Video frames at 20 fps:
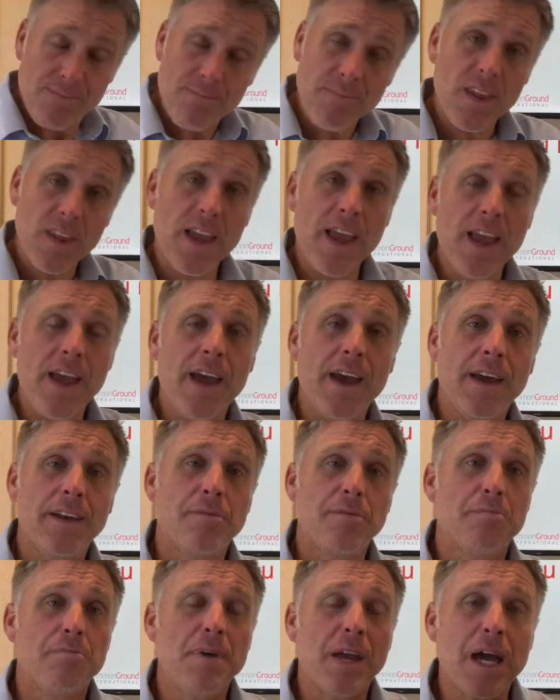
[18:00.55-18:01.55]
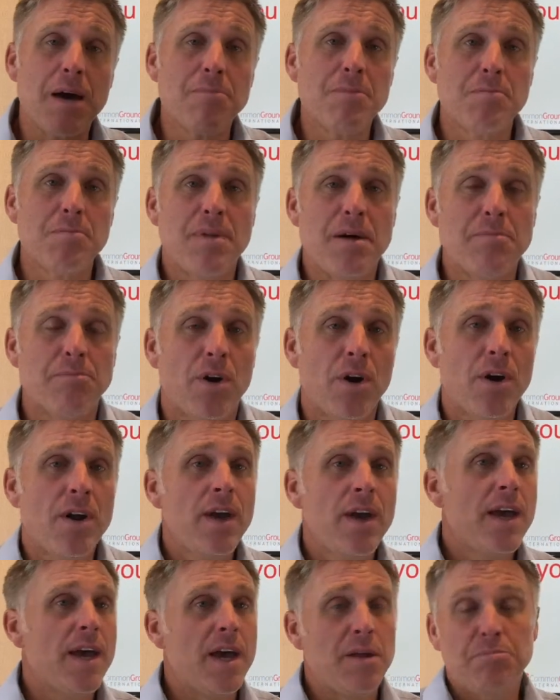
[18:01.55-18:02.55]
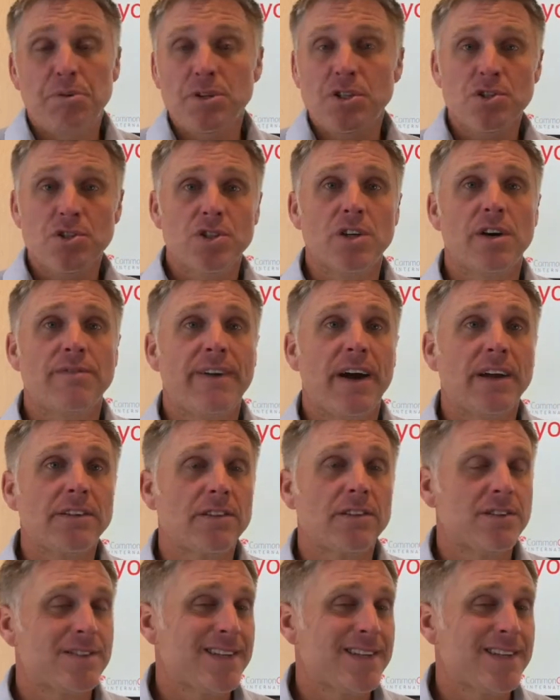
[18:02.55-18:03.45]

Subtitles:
and become a member and put yourself out there and say,